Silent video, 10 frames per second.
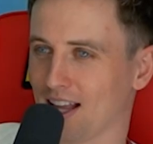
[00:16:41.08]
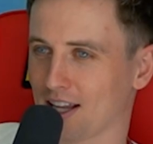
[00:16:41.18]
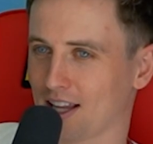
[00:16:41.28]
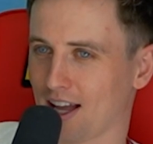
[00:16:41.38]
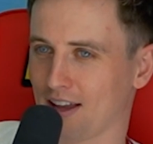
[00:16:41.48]

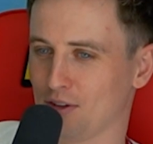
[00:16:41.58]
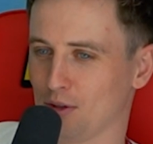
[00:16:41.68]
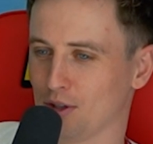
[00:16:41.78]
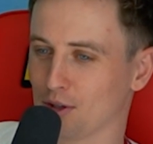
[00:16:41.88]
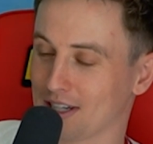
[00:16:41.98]
like if
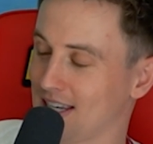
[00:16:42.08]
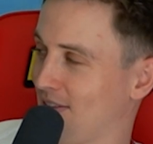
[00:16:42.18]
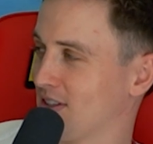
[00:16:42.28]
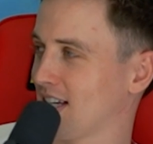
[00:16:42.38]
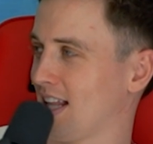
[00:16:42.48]
you could
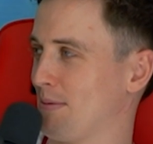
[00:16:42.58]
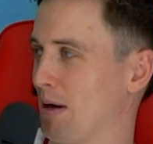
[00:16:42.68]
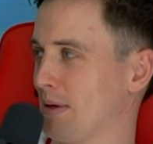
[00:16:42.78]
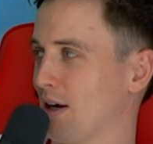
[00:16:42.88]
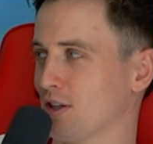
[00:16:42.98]
never say that
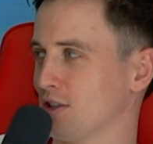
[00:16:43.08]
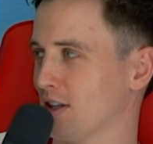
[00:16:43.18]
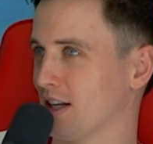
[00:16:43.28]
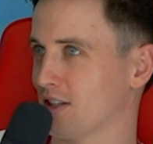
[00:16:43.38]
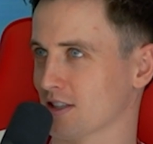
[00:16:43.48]
about me now, could you?
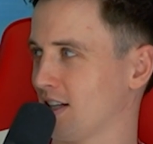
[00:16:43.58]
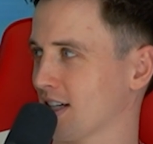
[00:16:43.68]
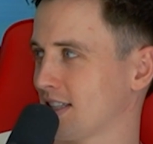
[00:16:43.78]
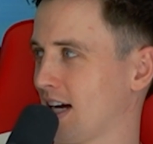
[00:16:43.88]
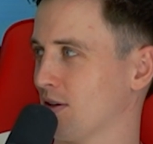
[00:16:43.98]
That it doesn't like
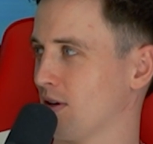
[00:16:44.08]
a tackle.